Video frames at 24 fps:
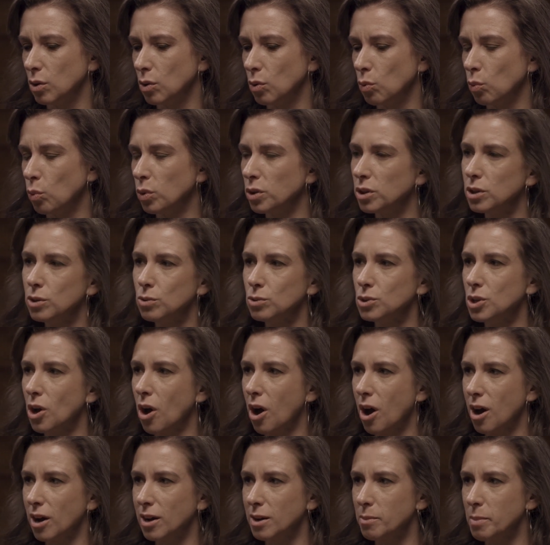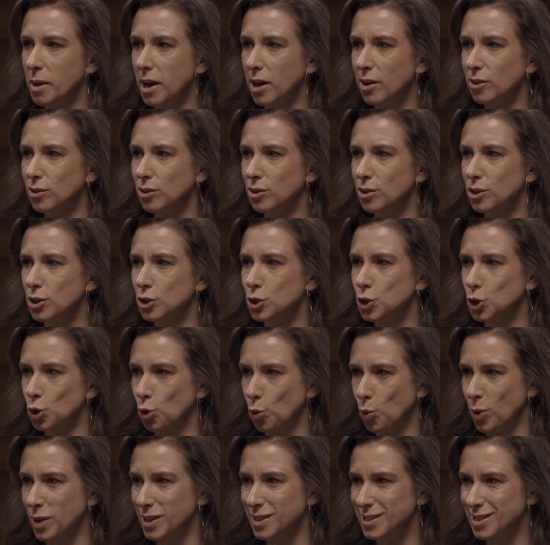Will you talk about the
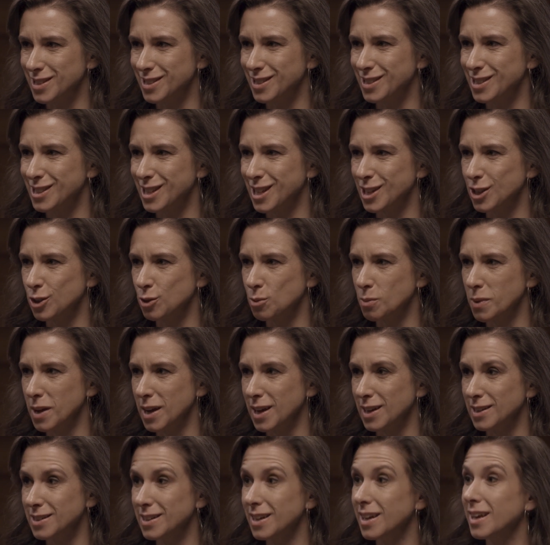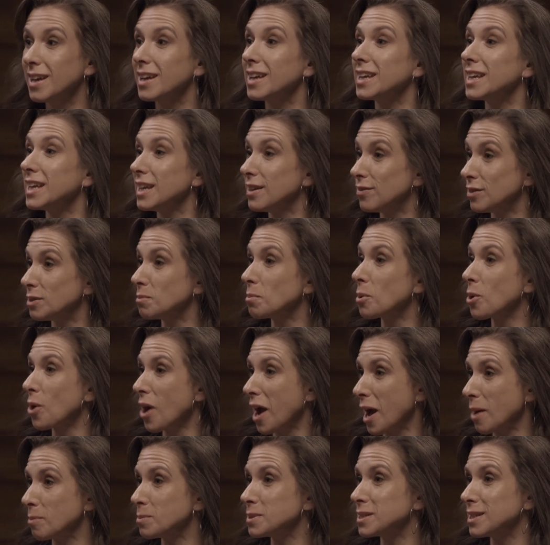choices that you made, even
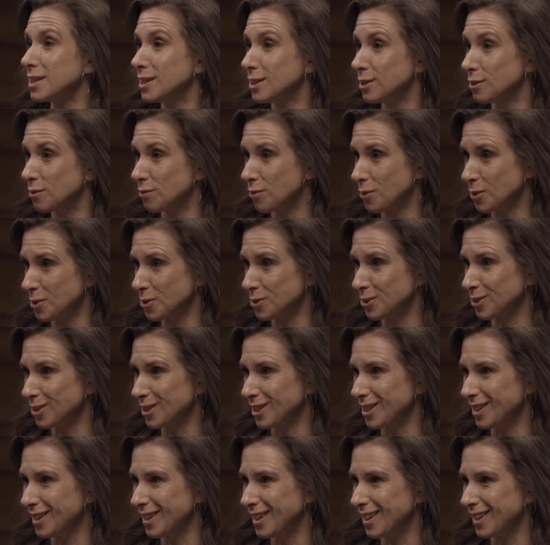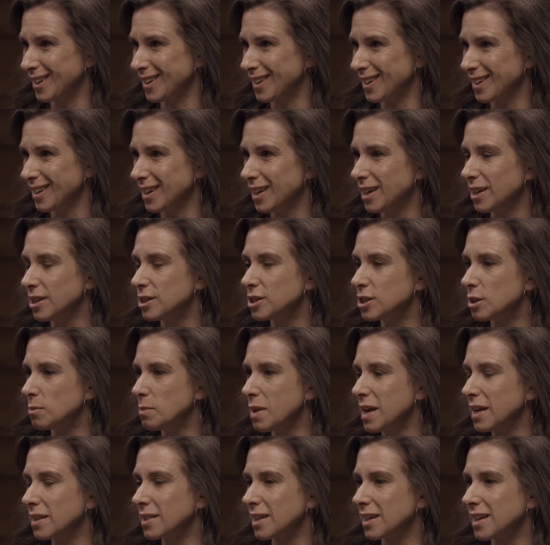perhaps inadvertently, to
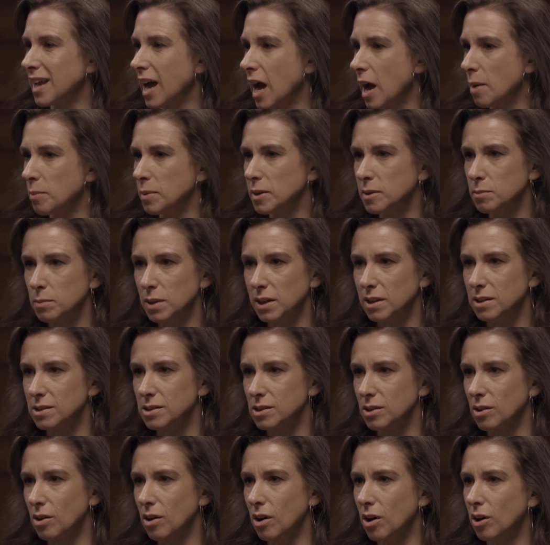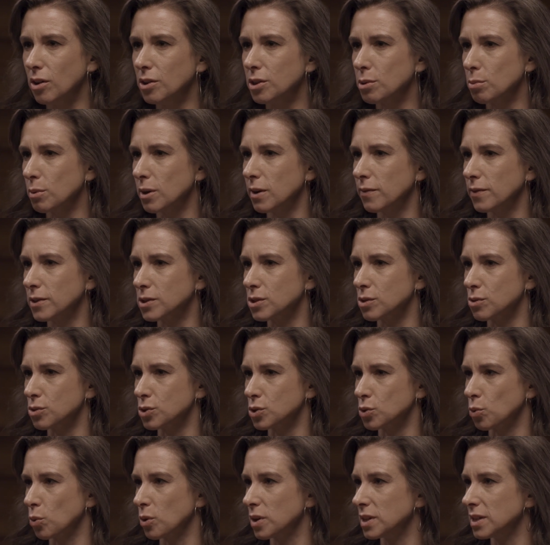make that happen? Because all three of us are
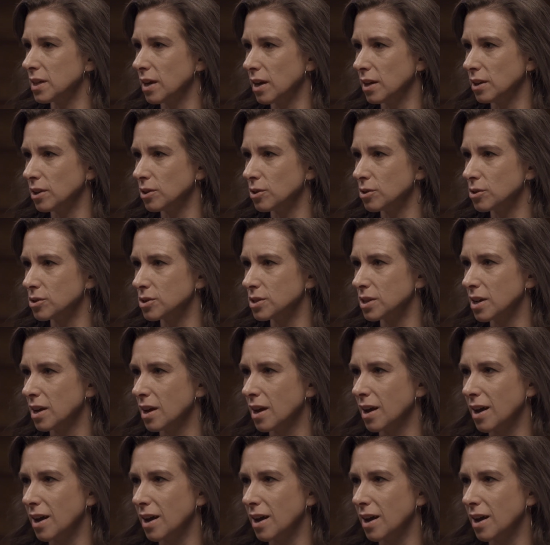storytellers,